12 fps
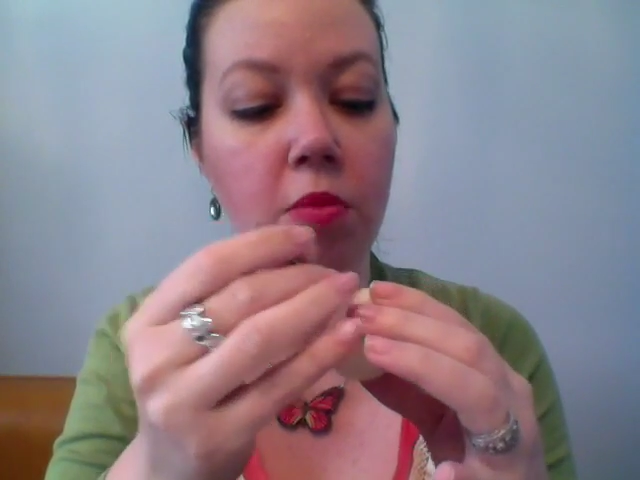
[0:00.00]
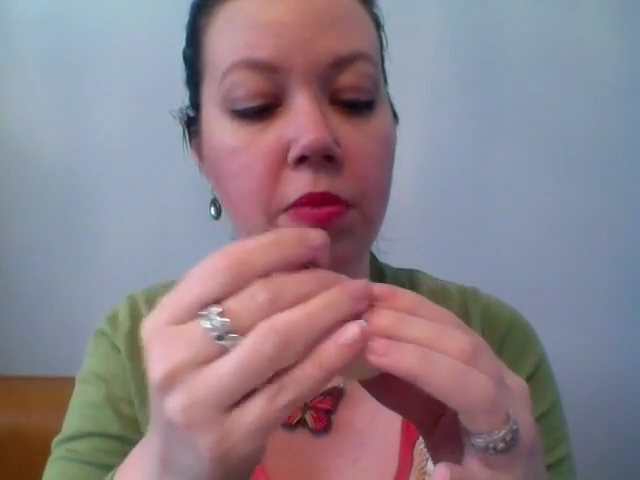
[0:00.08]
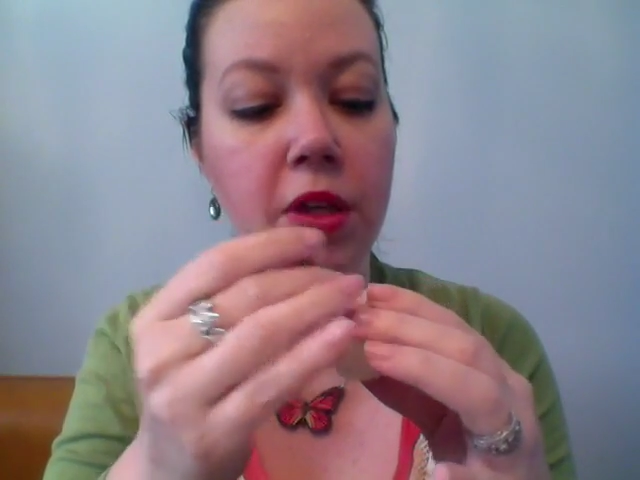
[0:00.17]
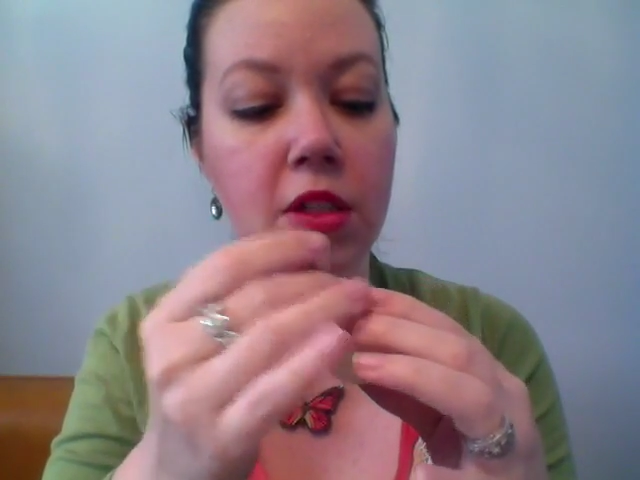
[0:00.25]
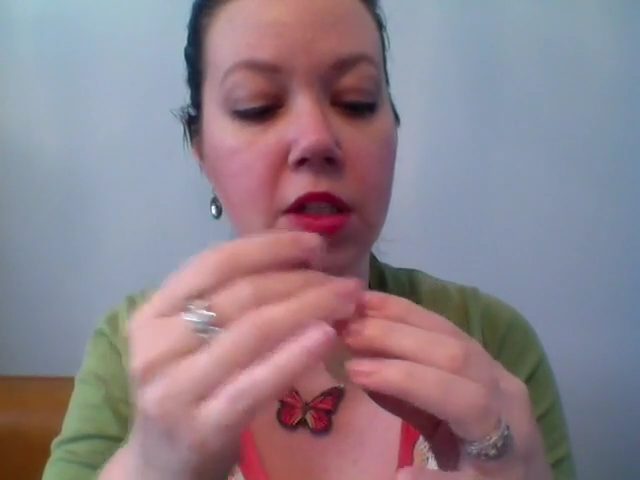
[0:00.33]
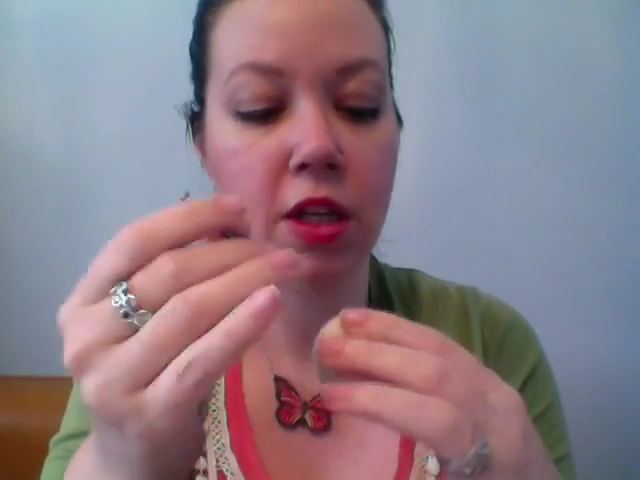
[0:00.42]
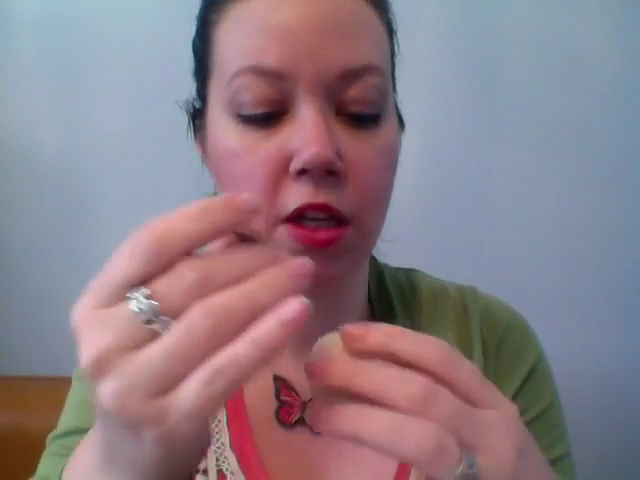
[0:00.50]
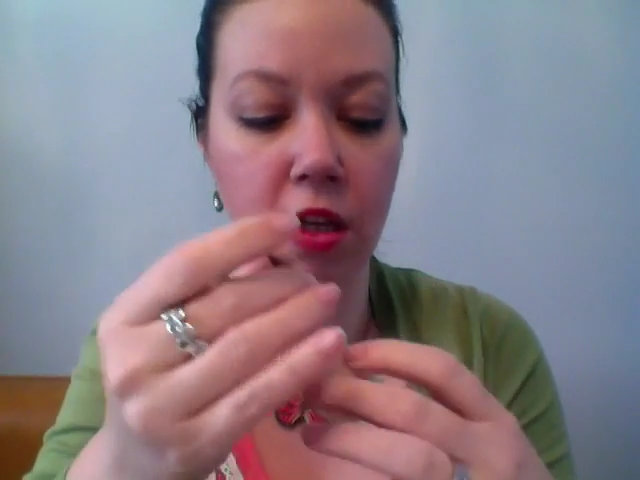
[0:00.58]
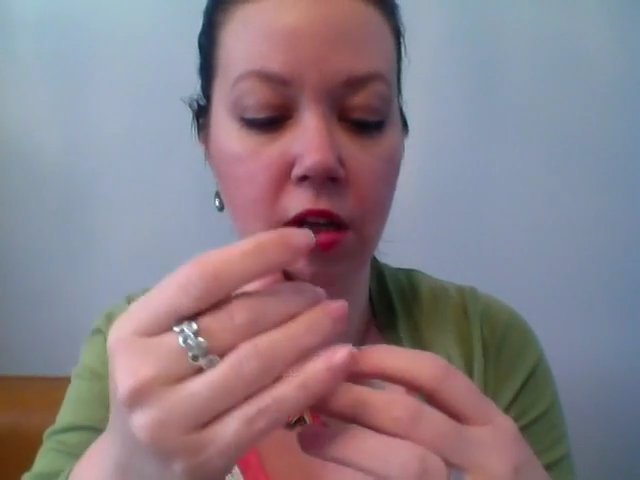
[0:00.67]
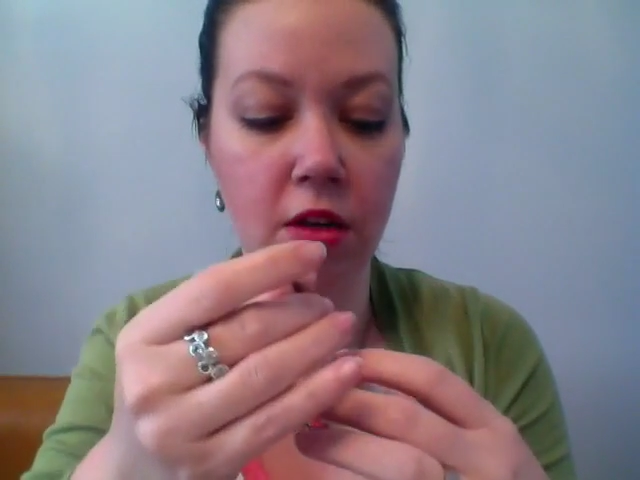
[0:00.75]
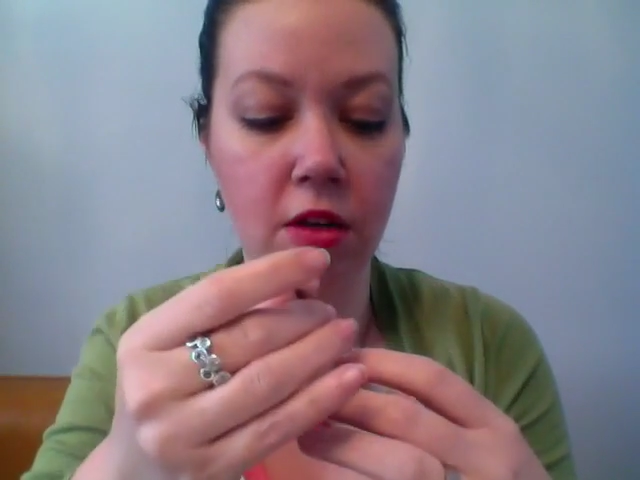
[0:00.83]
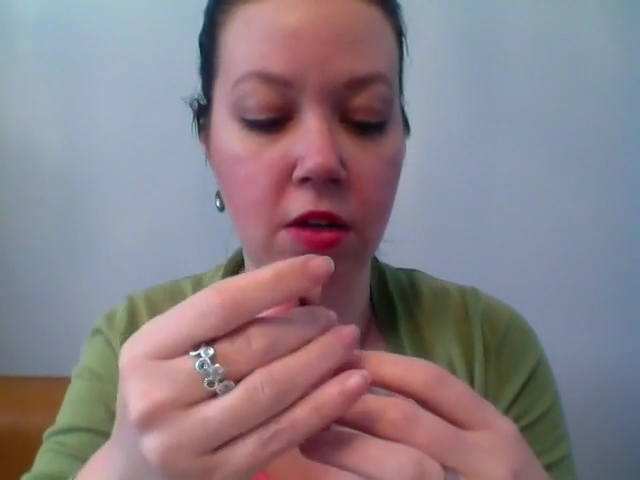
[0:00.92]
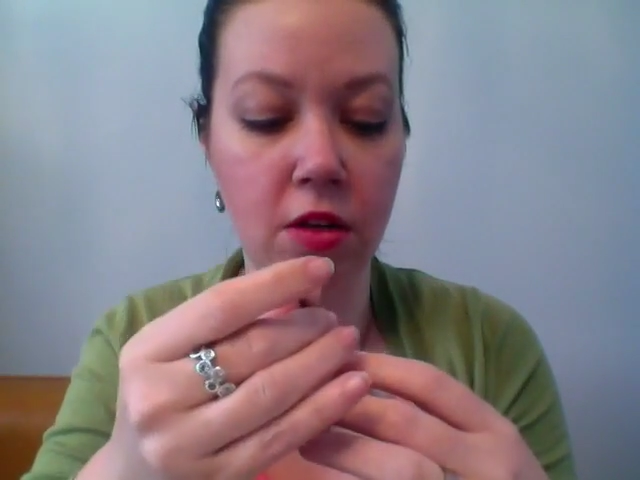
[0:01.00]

maintain